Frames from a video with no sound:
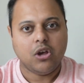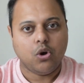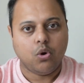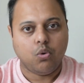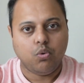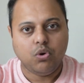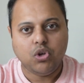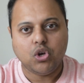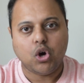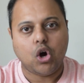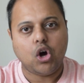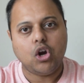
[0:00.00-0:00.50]

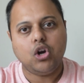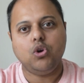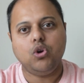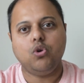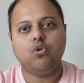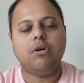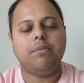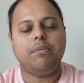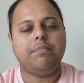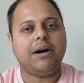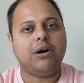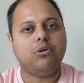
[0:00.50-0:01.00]
We all know
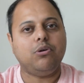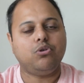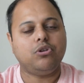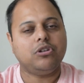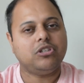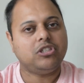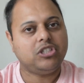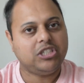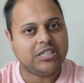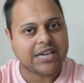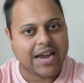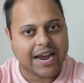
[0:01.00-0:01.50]

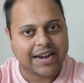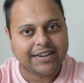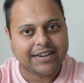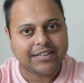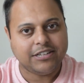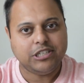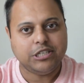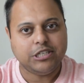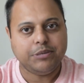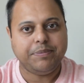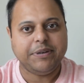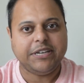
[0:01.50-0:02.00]
about
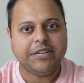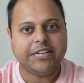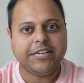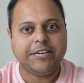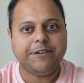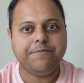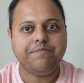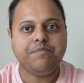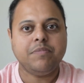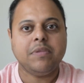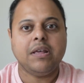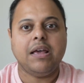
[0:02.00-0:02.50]

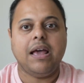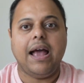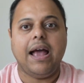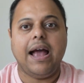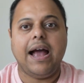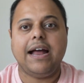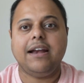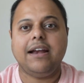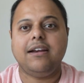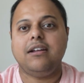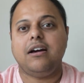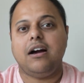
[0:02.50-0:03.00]
ChatGPT
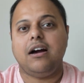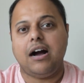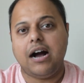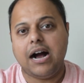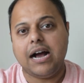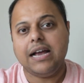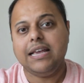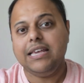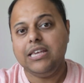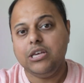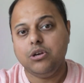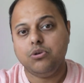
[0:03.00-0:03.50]
and
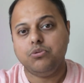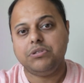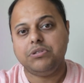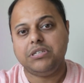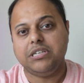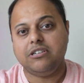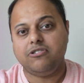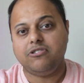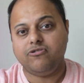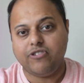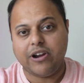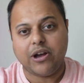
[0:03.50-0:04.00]
I use
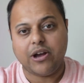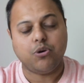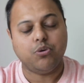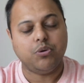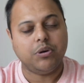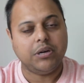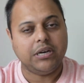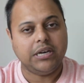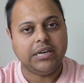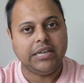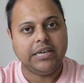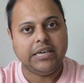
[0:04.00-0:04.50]
it
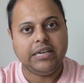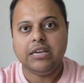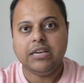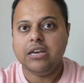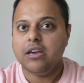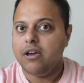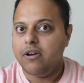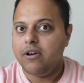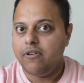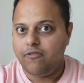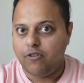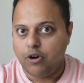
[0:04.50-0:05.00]
regularly
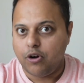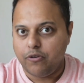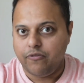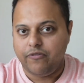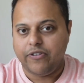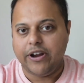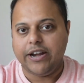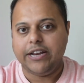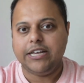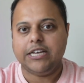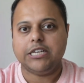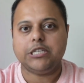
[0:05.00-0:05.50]
for
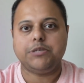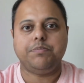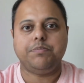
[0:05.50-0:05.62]
various